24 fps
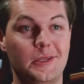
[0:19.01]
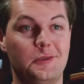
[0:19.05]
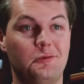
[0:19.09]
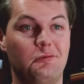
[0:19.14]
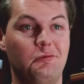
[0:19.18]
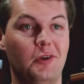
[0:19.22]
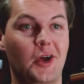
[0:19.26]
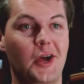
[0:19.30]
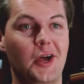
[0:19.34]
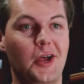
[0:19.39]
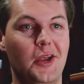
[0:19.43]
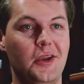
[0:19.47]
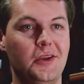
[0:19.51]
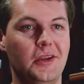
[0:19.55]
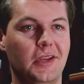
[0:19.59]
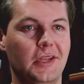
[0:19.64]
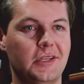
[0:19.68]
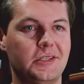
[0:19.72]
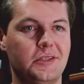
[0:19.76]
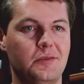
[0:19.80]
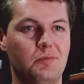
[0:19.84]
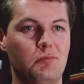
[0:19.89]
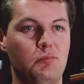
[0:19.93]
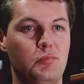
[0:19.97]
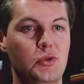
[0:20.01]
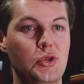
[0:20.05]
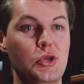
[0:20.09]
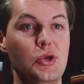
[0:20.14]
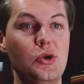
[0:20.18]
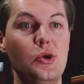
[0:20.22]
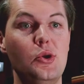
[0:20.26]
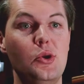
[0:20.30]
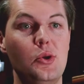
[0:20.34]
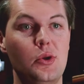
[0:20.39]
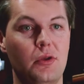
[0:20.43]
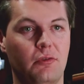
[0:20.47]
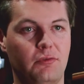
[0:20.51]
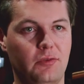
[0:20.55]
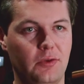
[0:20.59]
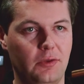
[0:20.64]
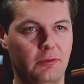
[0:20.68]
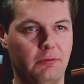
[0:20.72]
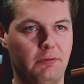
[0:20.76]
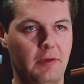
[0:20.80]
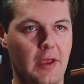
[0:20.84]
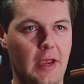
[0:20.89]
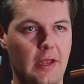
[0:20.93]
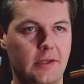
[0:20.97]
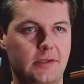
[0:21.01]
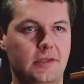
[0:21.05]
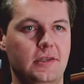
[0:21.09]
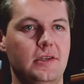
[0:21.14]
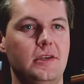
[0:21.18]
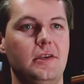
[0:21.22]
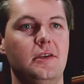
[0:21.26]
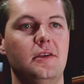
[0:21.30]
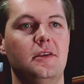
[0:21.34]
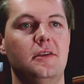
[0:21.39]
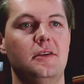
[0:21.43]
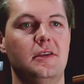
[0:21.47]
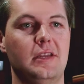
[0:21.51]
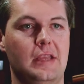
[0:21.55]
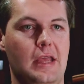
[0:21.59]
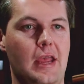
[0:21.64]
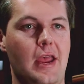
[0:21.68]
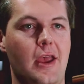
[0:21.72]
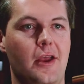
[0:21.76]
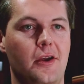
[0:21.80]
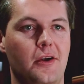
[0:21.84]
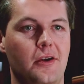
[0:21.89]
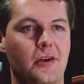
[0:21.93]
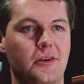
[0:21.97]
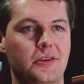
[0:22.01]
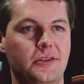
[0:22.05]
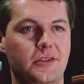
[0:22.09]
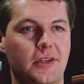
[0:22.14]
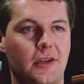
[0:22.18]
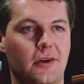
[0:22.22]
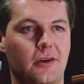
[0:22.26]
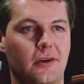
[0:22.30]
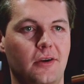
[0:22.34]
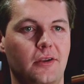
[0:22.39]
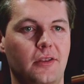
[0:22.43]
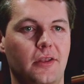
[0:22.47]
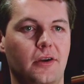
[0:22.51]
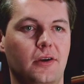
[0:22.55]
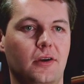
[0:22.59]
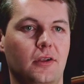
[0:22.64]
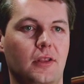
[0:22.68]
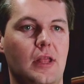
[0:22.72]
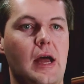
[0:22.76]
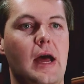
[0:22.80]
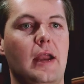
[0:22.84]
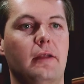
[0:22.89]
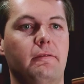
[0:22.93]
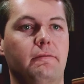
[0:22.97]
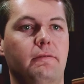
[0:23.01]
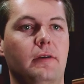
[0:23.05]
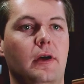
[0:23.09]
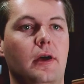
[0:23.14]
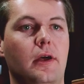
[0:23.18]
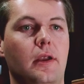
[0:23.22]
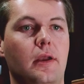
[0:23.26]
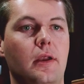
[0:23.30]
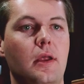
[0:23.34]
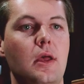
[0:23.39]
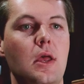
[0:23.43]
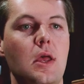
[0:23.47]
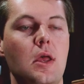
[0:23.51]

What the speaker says: it's fun, you get some beautiful fancy decanters that are a lot of fun.